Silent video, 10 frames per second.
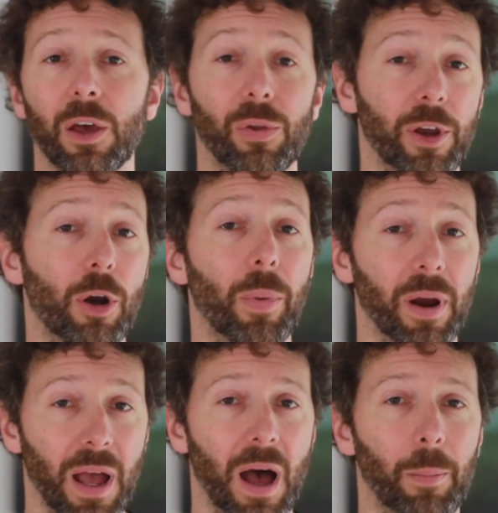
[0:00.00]
clear
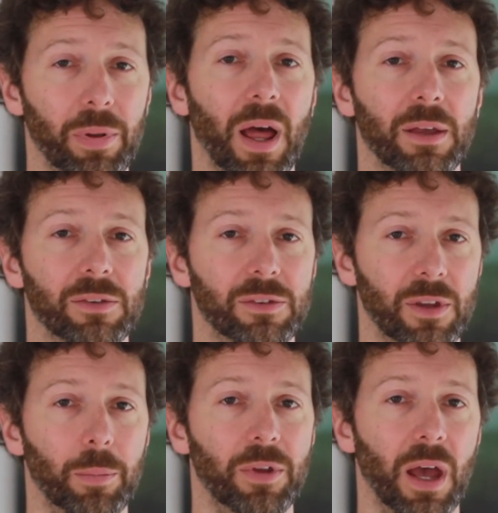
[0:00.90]
but complex
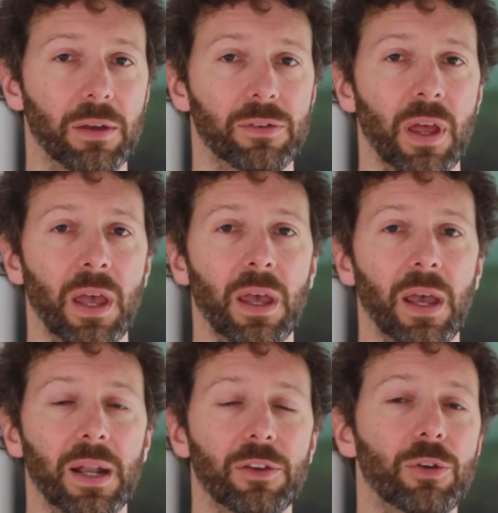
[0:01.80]
subtext,
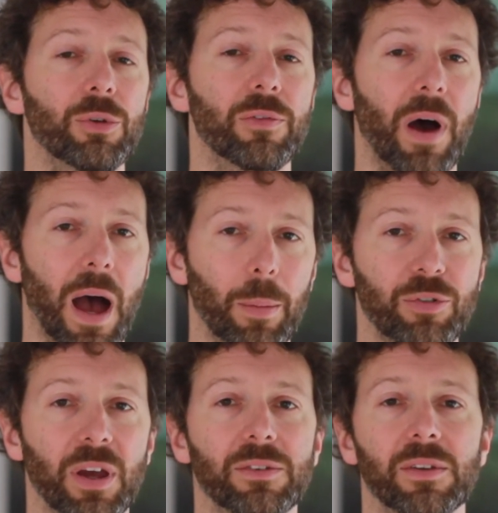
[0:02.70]
and its use of
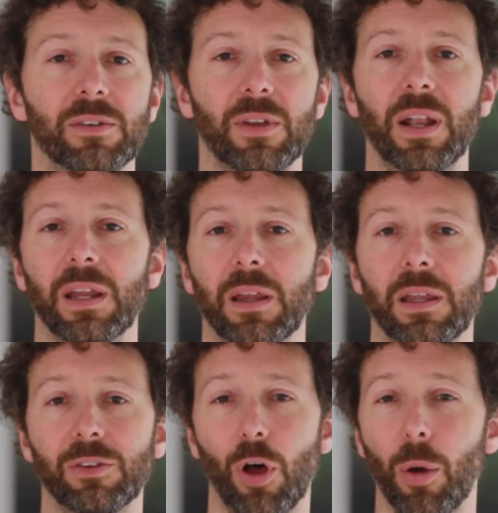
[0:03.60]
objects and setting
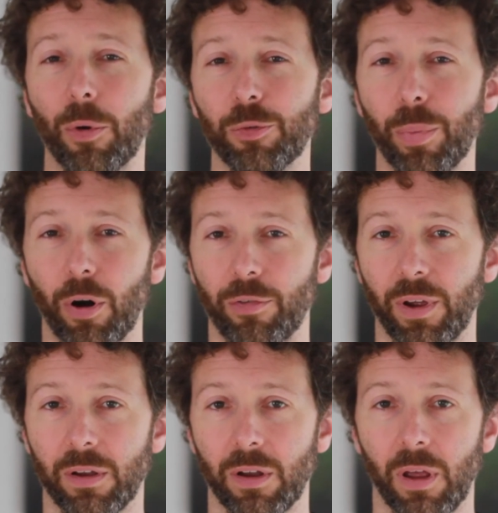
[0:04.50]
is almost
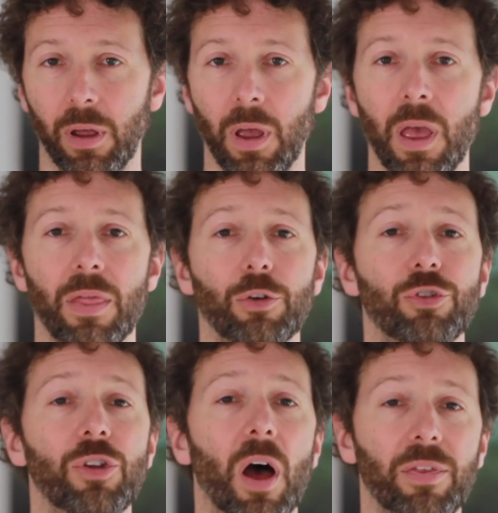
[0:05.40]
perfect.
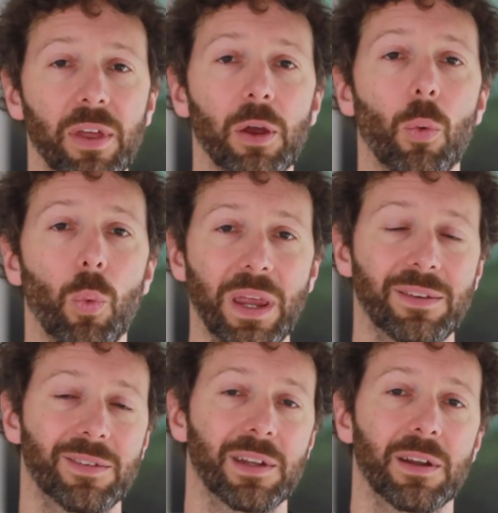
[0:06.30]
There's nothing
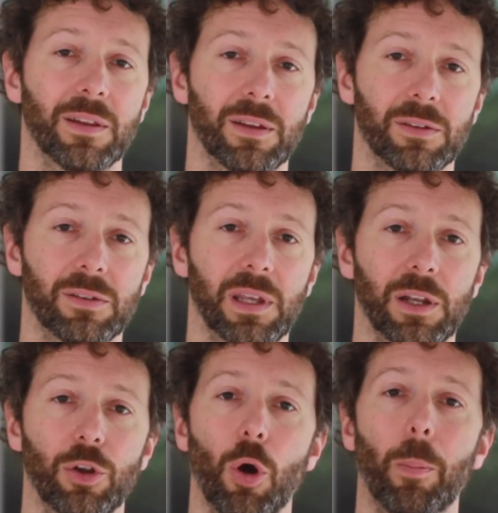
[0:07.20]
wasted in this
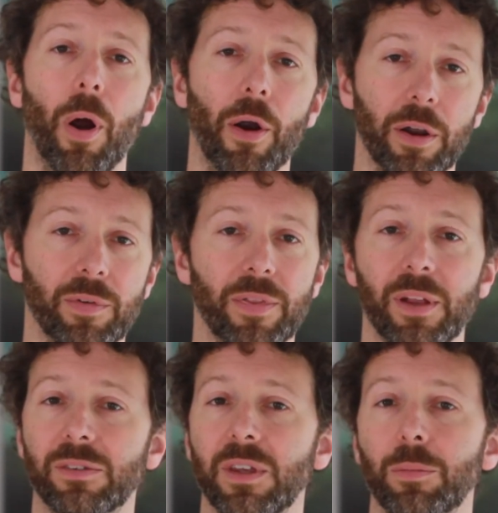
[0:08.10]
scene, no part of it
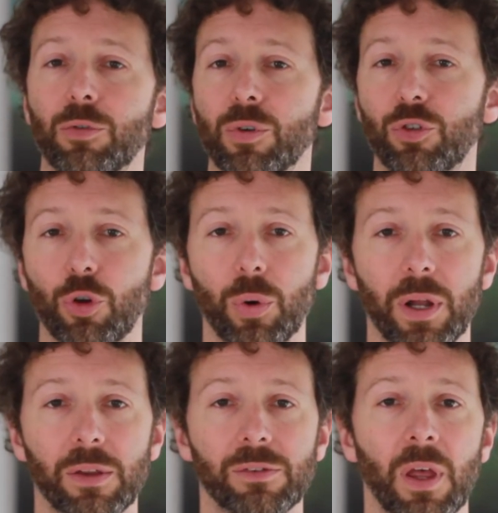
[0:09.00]
that seems
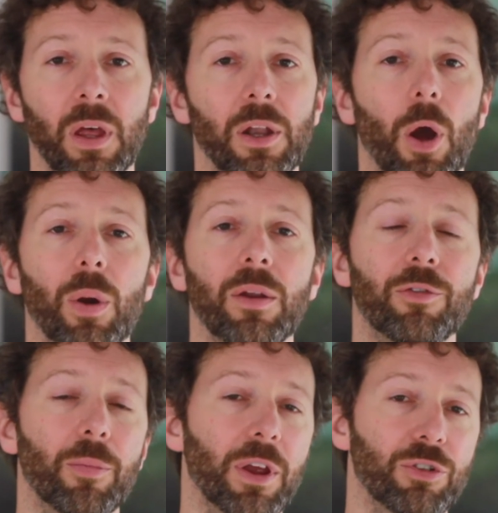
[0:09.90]
gratuitous, no
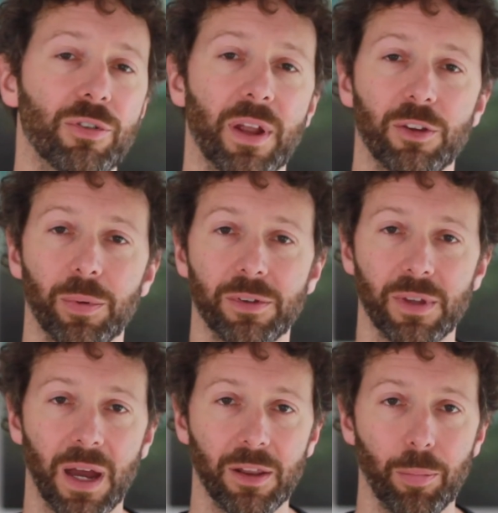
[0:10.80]
information that is
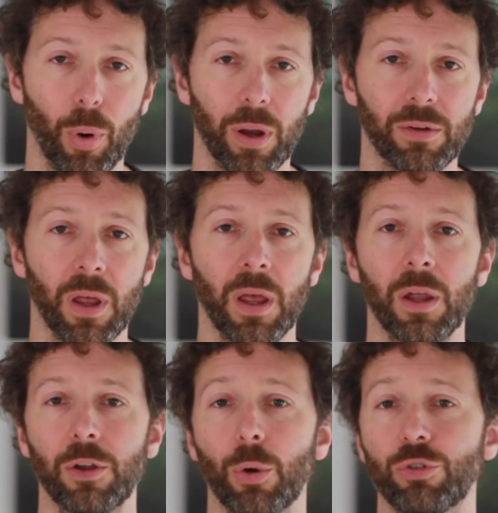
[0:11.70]
beside the point,
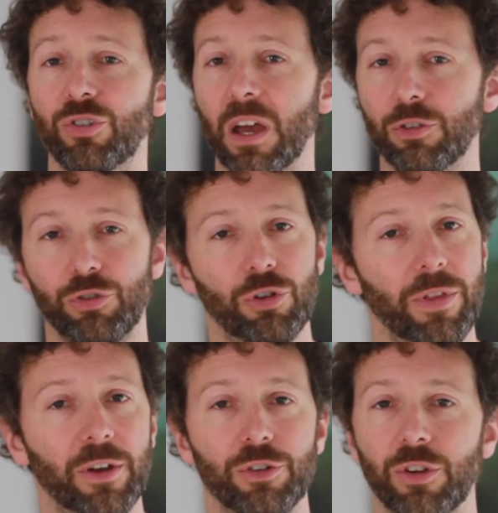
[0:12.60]
no gesture
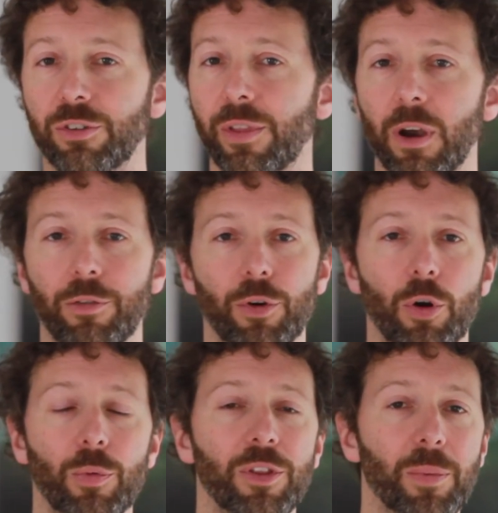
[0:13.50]
that is just there for
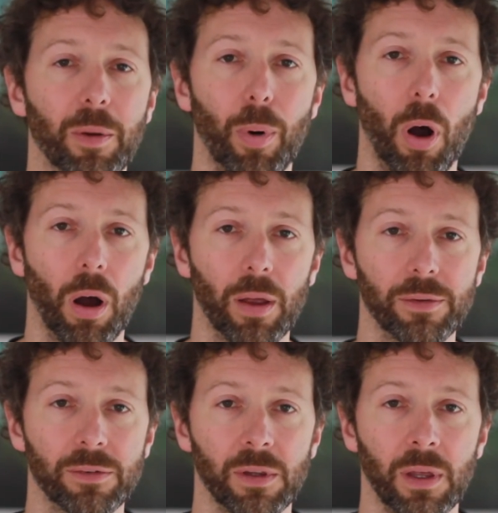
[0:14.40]
a rhythmic
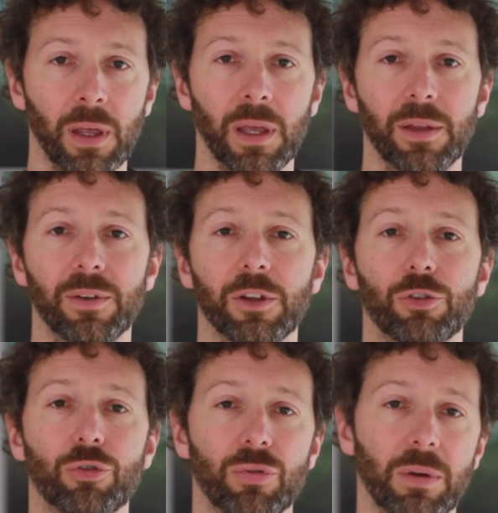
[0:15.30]
pause. It's an
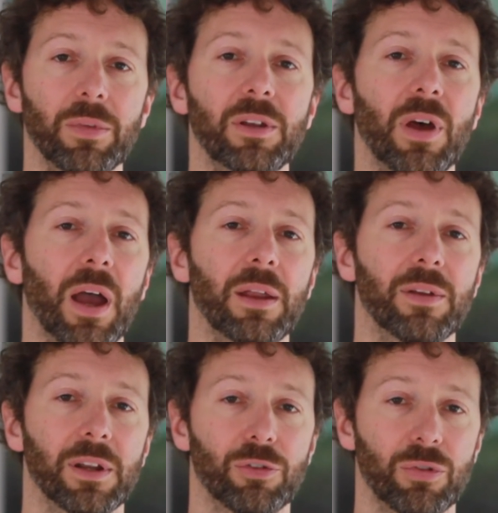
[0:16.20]
extremely tight
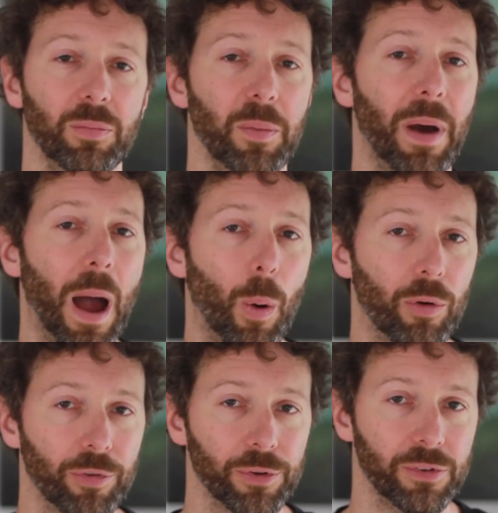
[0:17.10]
and extremely
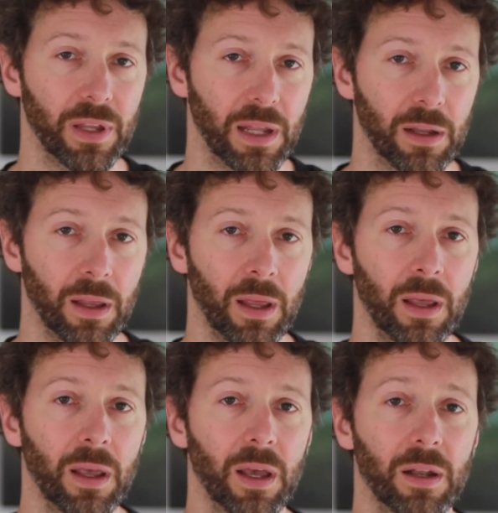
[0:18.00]
powerful scene,
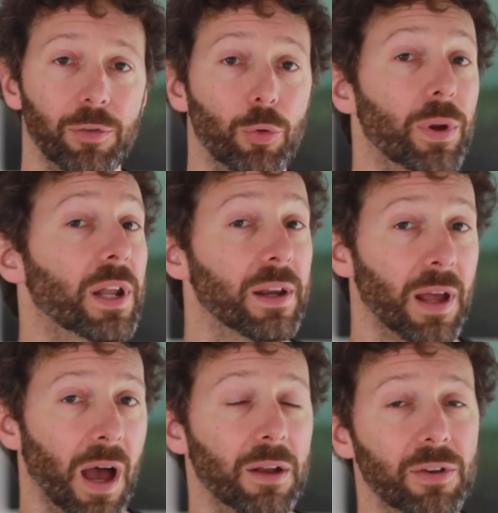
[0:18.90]
and if you read it in
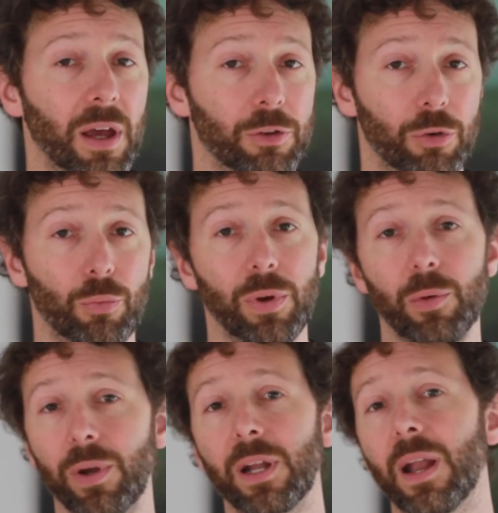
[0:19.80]
context or
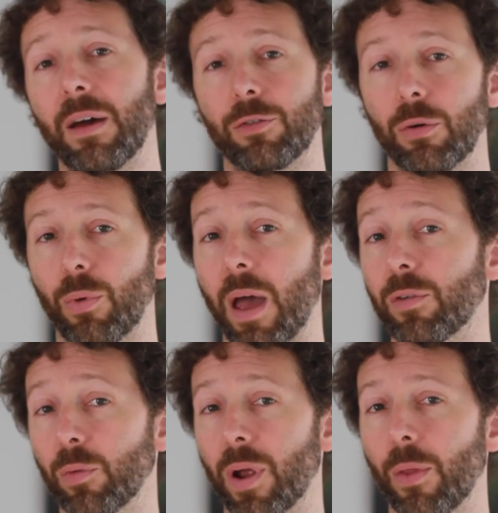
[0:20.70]
reread it after
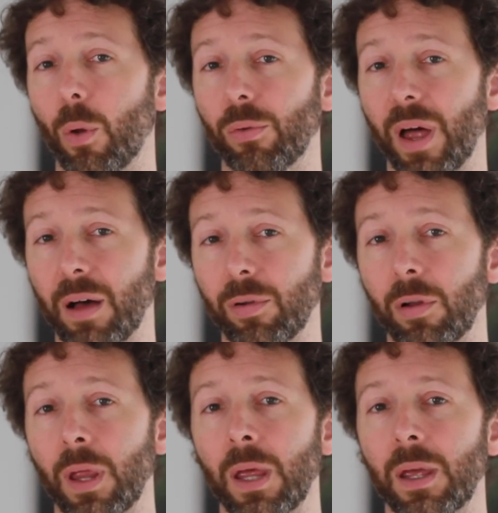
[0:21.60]
having read the whole
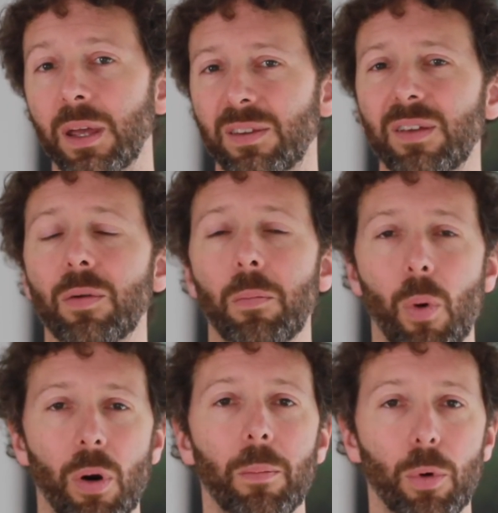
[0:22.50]
novel, it's even
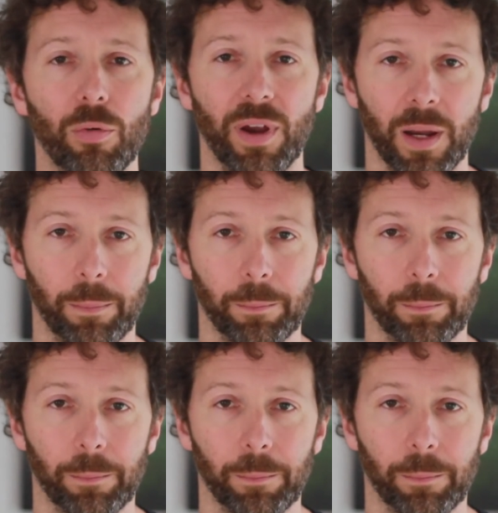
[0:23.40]
more moving.